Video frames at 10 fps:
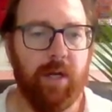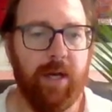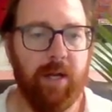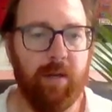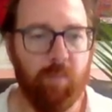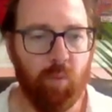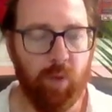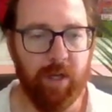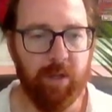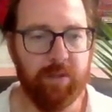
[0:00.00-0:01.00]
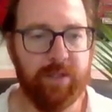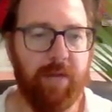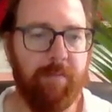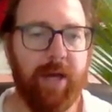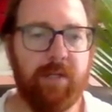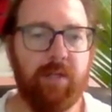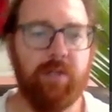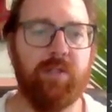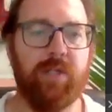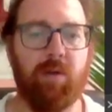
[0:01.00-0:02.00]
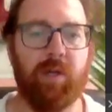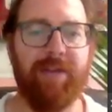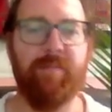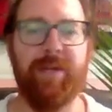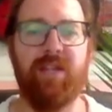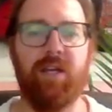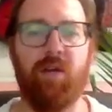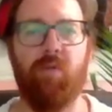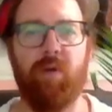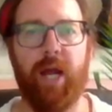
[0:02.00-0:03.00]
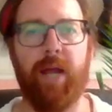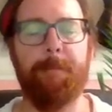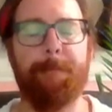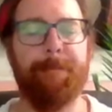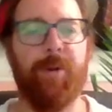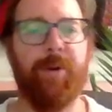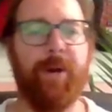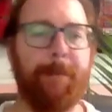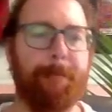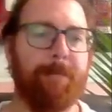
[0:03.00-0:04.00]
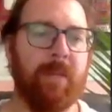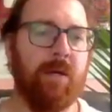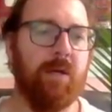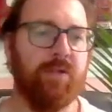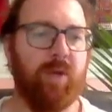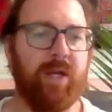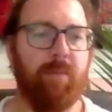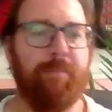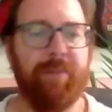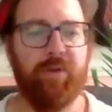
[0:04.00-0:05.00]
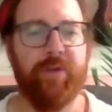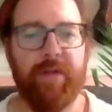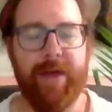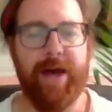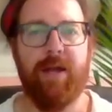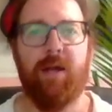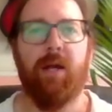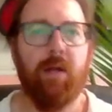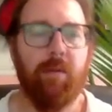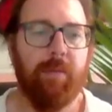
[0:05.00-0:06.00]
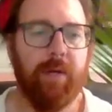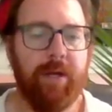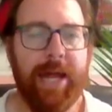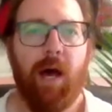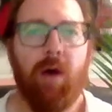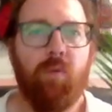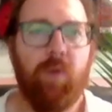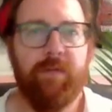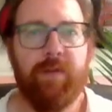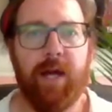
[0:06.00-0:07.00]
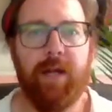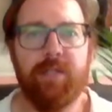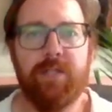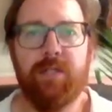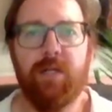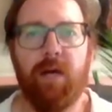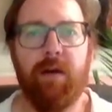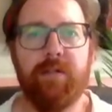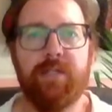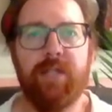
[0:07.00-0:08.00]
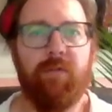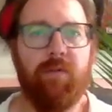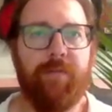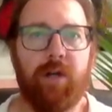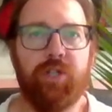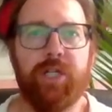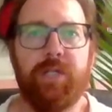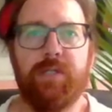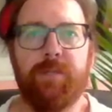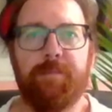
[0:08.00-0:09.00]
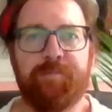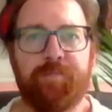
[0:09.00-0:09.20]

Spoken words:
and it will say my to-dos, and it'll give me the array. All right, we can build on that, but now we've got several functions.